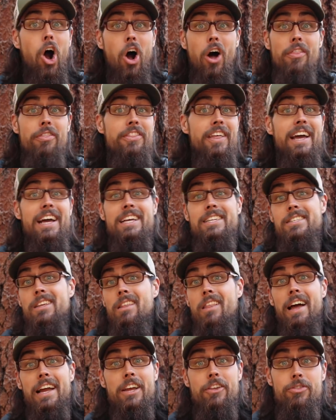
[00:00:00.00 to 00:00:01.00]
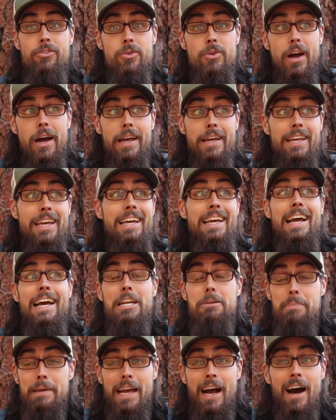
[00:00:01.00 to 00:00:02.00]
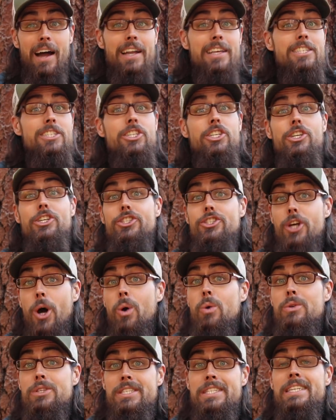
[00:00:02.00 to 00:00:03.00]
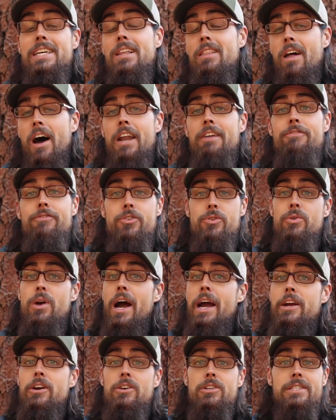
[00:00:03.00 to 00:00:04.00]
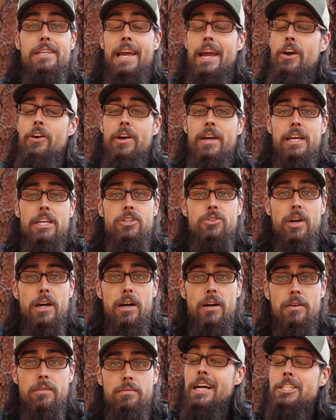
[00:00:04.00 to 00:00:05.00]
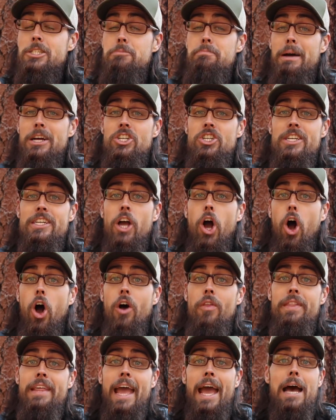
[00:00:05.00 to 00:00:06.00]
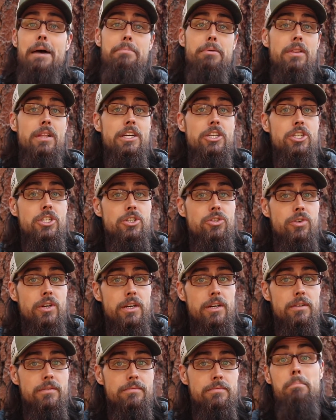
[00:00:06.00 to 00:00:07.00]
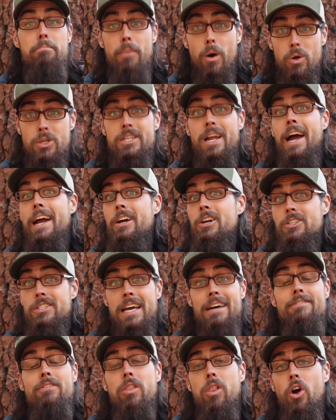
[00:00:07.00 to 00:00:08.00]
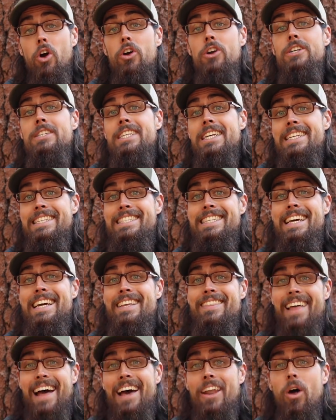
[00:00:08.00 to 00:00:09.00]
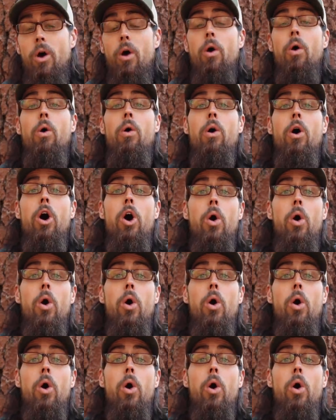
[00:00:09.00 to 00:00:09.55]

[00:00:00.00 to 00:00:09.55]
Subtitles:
on things like a thru-hike, and to be honest, you don't see a lot of thru-hikers carrying a trowel, especially on the Appalachian Trail. Most hikers have learned to dig that hole